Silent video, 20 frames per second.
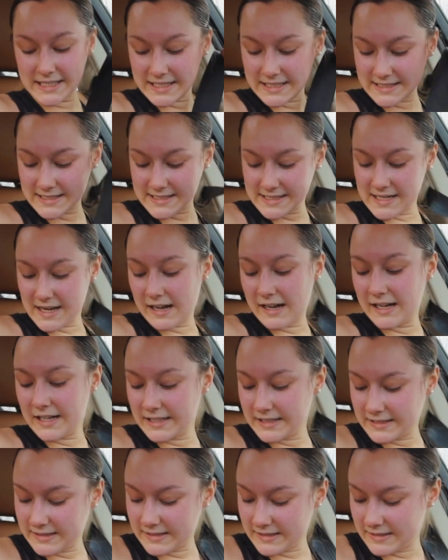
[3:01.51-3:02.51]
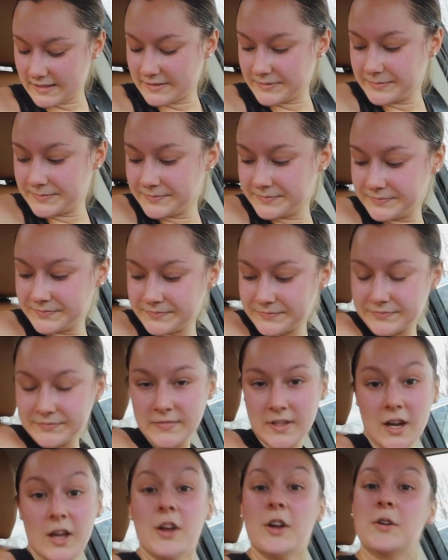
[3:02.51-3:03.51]
it's not
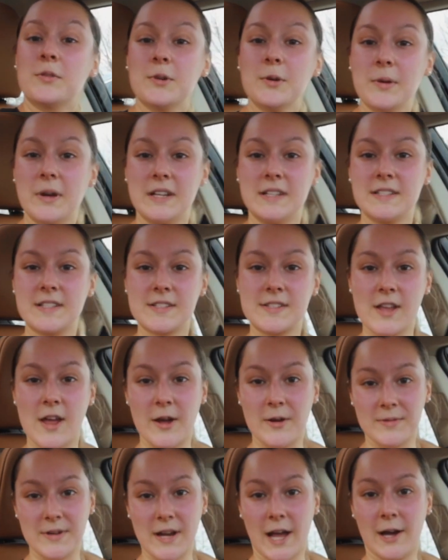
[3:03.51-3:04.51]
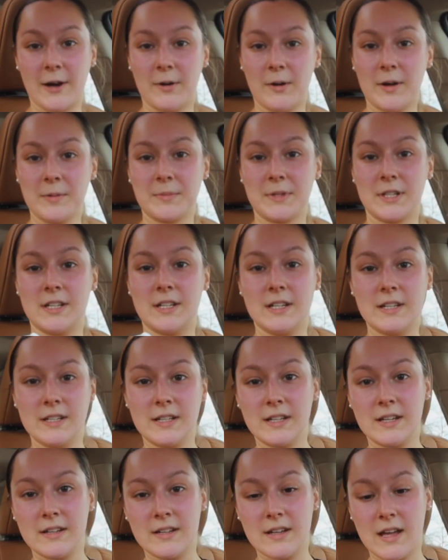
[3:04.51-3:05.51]
ruined. So now I'm
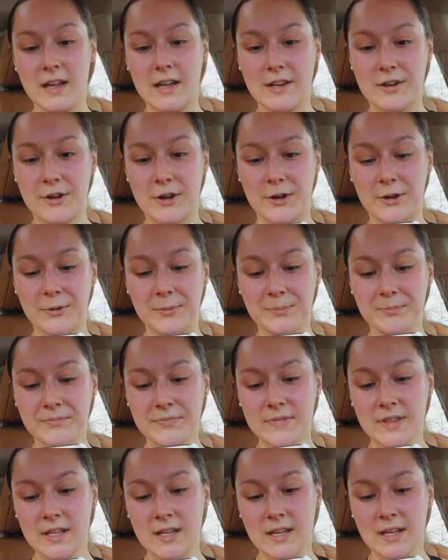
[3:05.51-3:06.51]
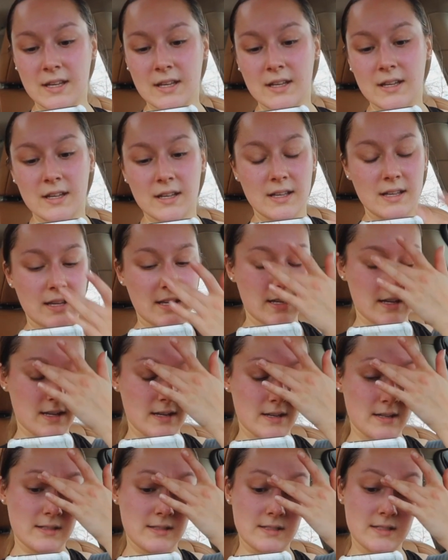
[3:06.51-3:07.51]
gonna head home,
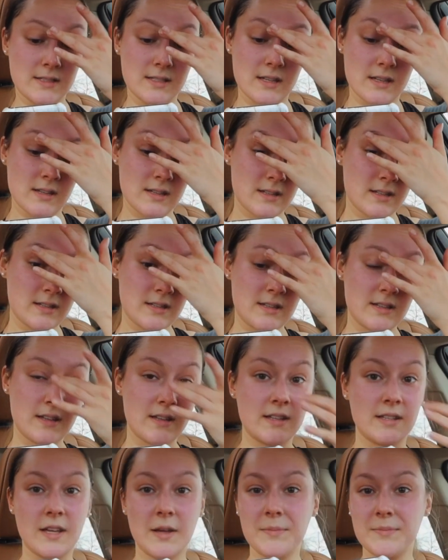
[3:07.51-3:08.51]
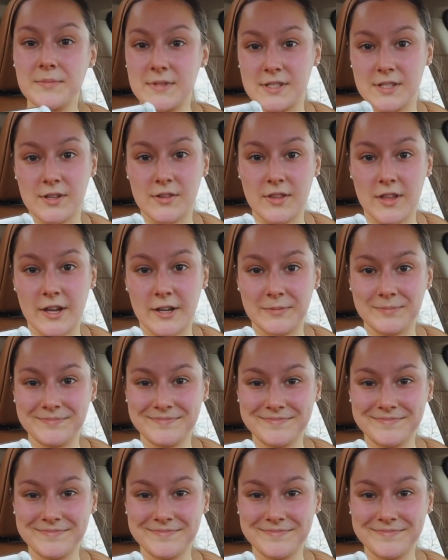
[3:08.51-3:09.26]
and yep, see you there.